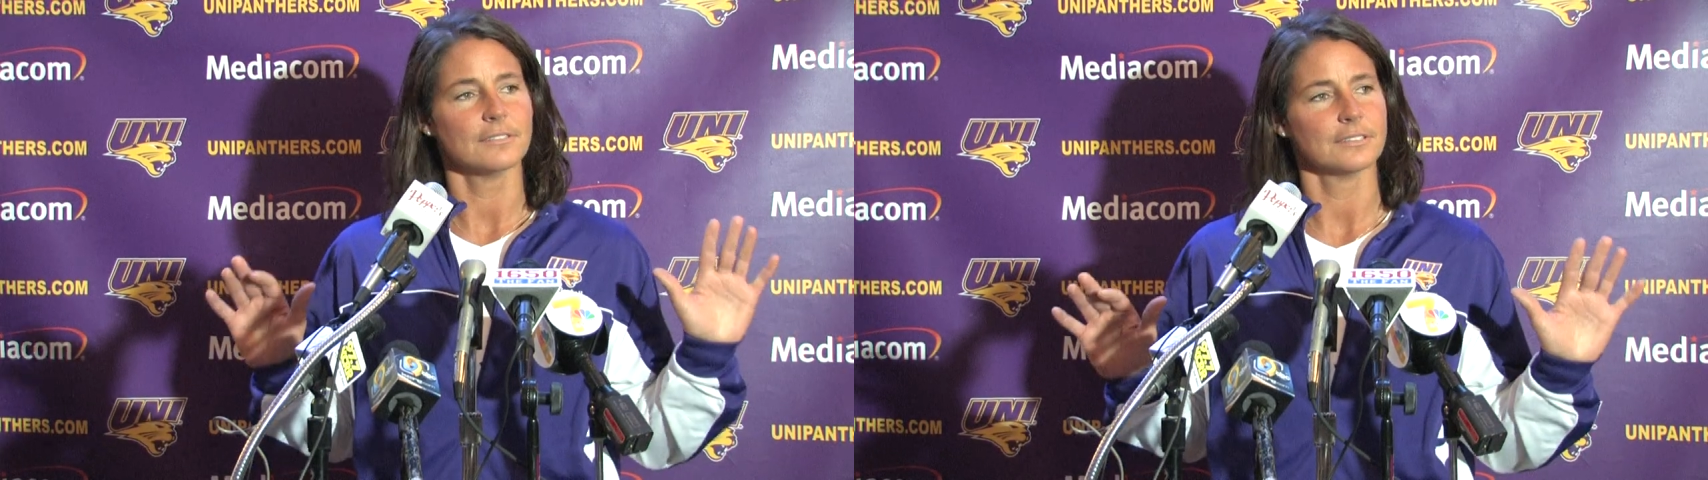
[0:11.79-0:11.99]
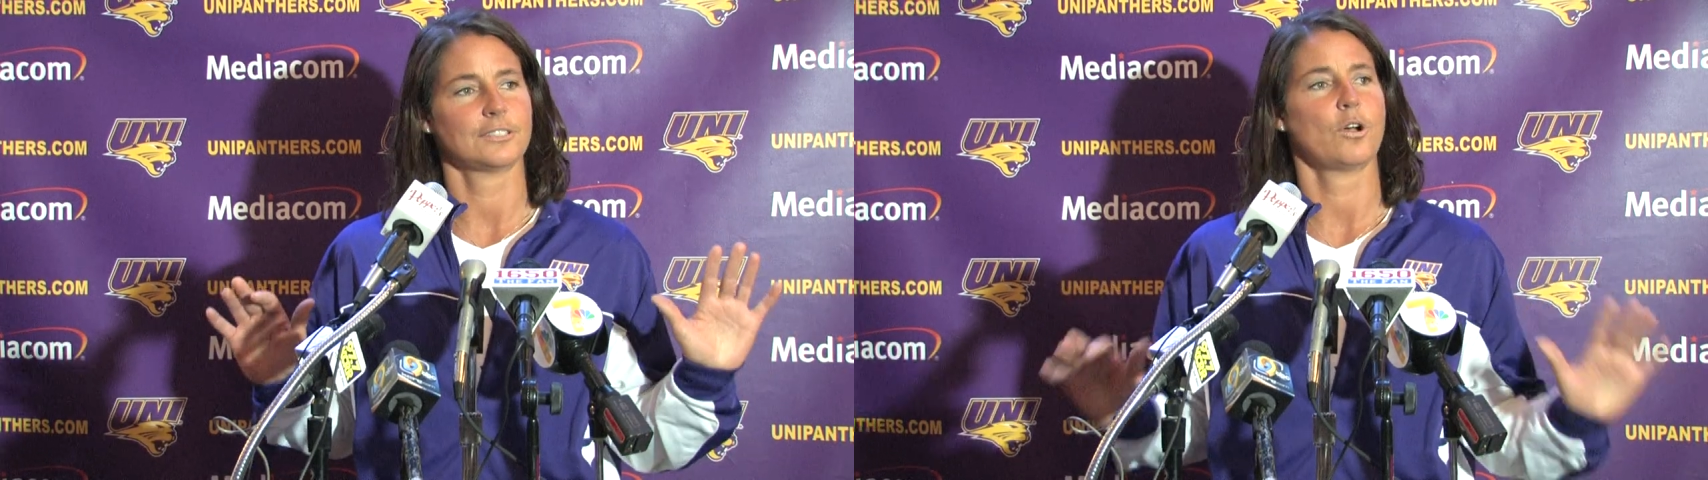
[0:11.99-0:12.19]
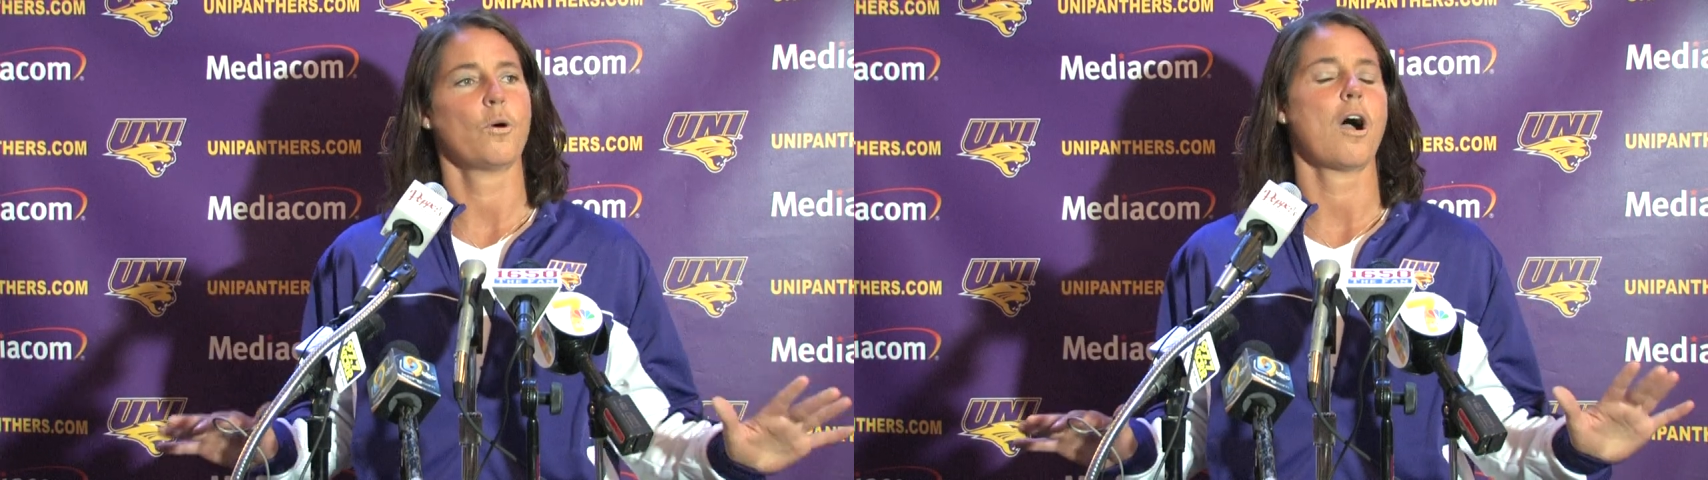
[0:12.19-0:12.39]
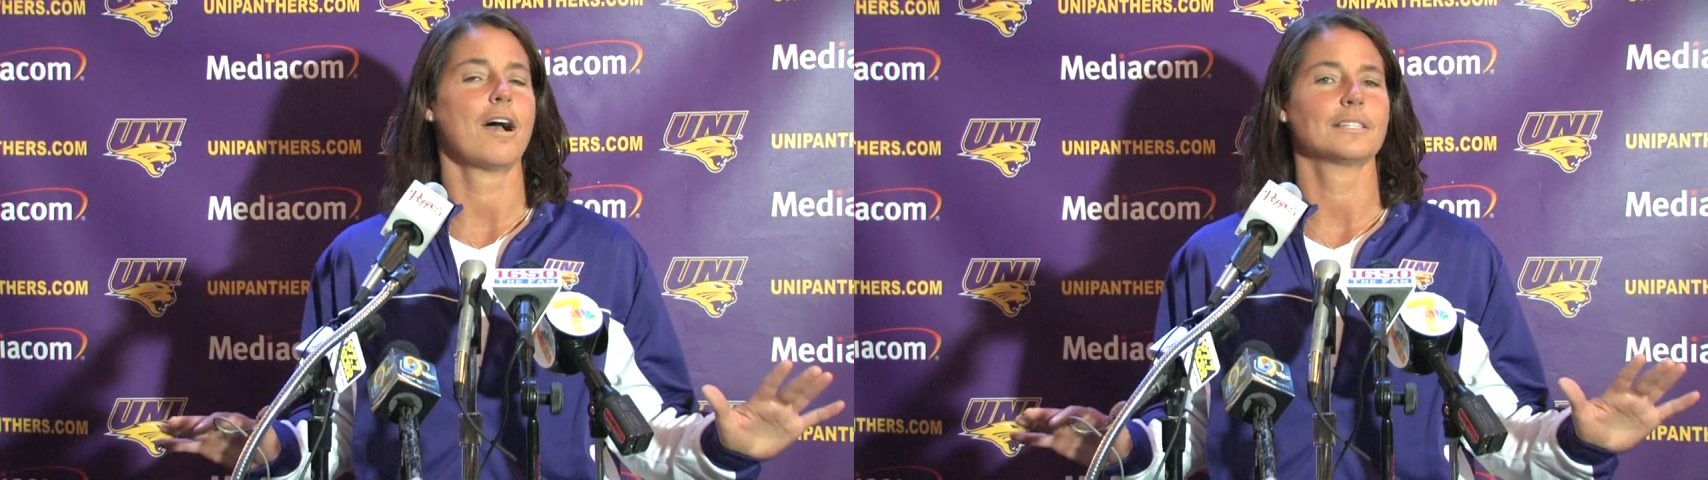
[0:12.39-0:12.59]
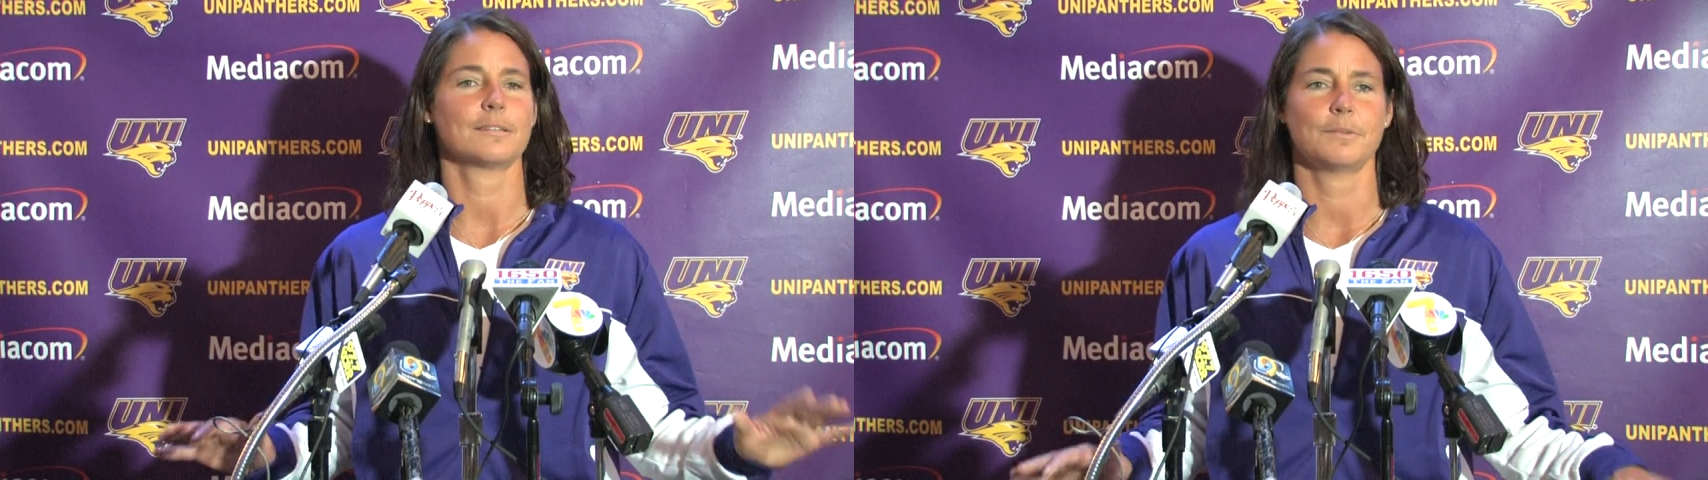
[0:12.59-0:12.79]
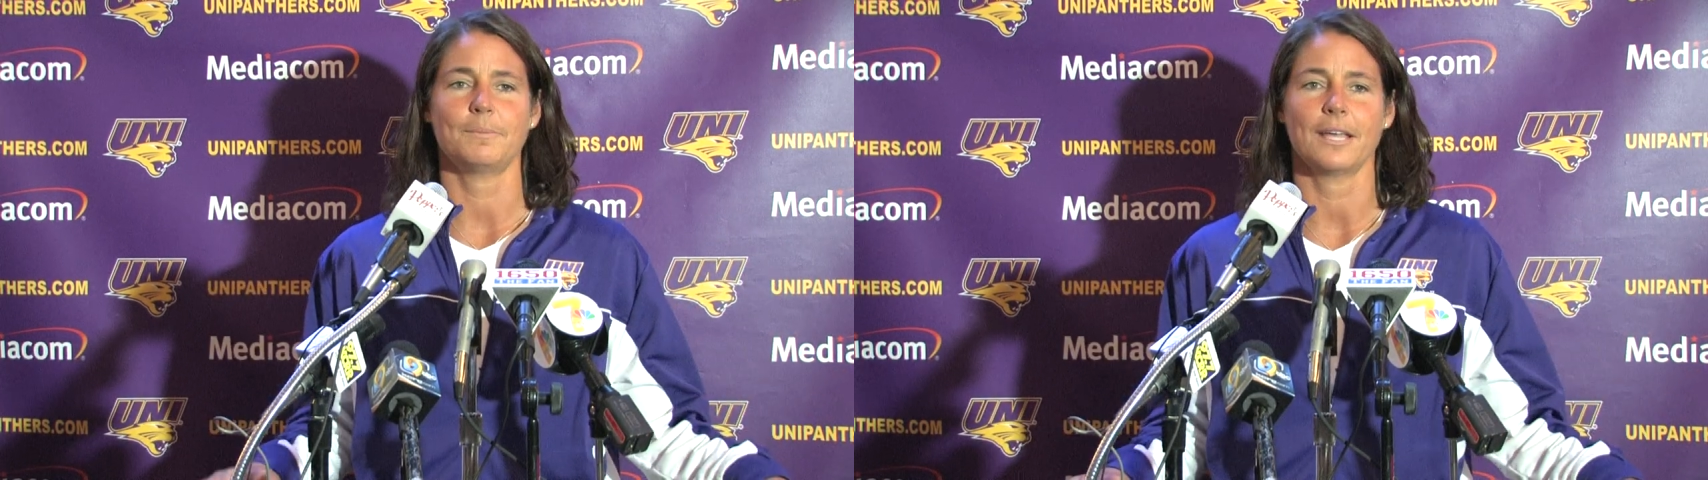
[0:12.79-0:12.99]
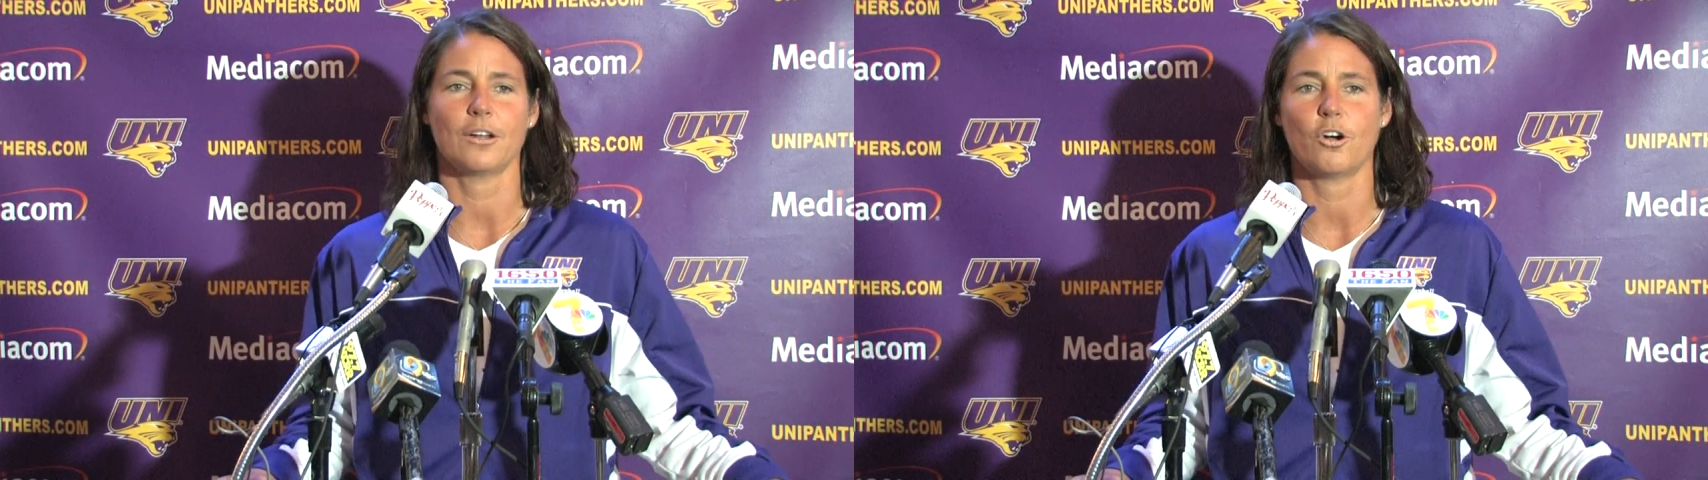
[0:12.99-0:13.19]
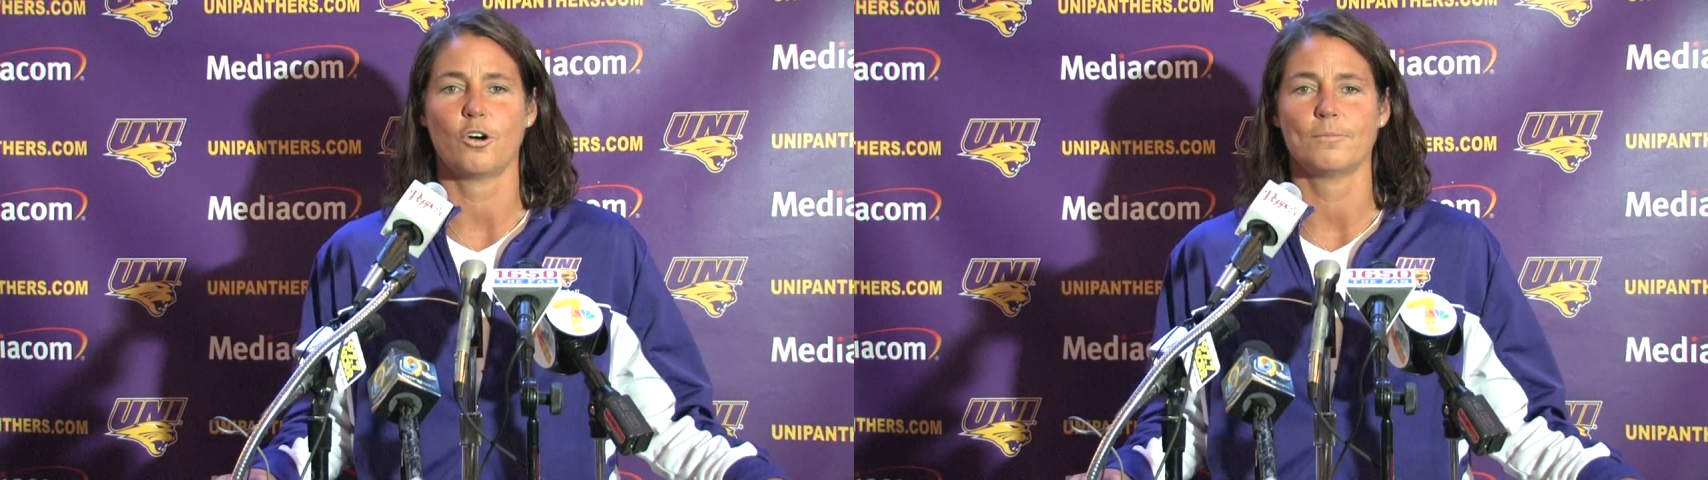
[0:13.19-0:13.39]
so awesome to be at
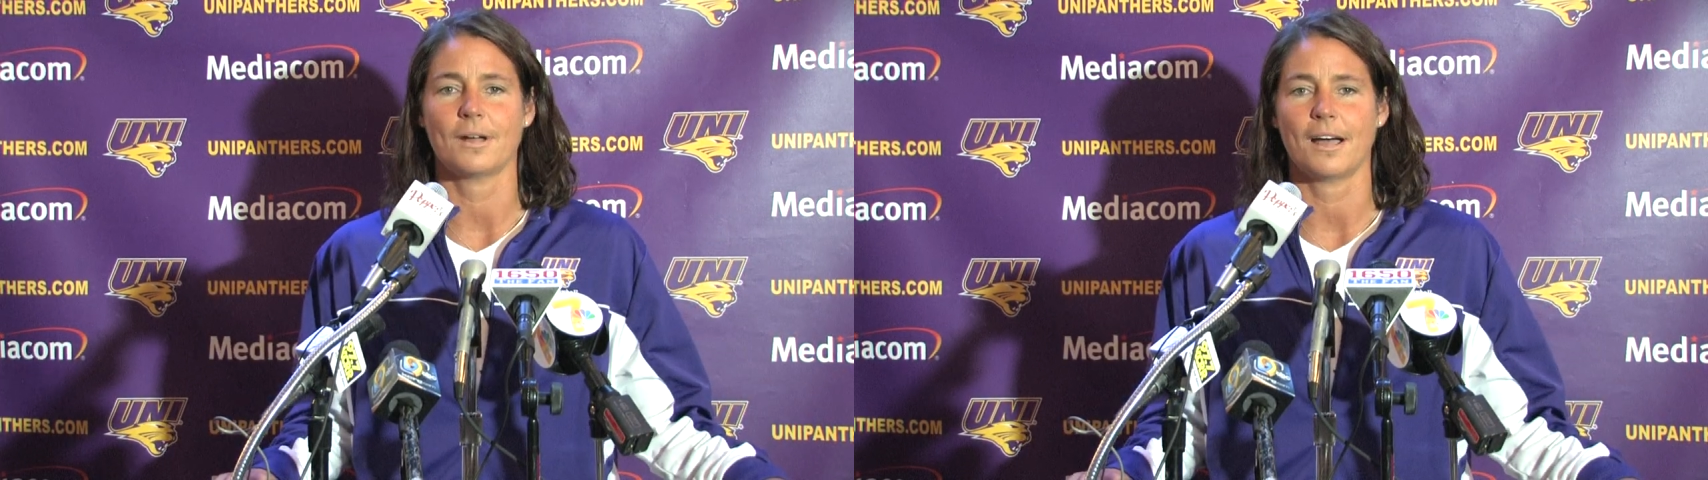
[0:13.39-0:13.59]
home.